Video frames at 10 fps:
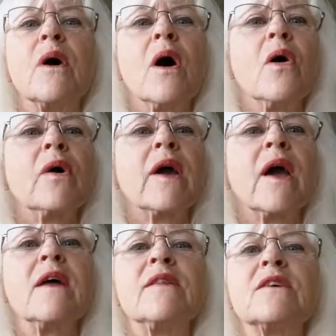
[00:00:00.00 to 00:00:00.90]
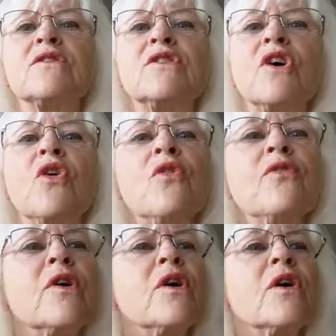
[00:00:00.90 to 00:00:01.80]
Okay, there's no
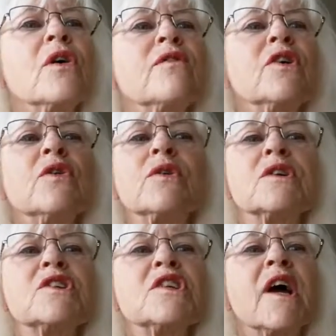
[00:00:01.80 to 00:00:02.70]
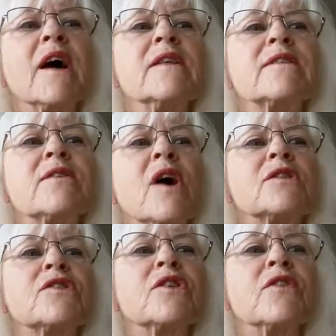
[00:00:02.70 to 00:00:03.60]
viewers yet, so
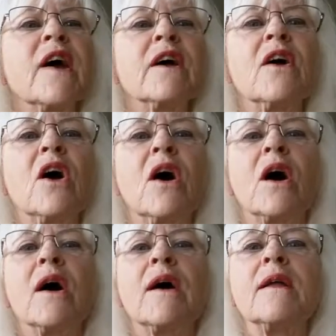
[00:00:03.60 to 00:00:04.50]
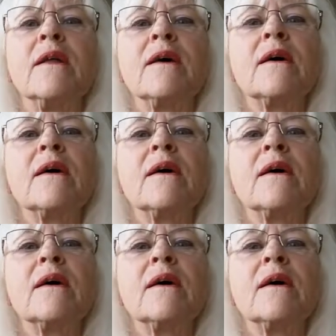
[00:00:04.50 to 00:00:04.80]
I'll turn that on.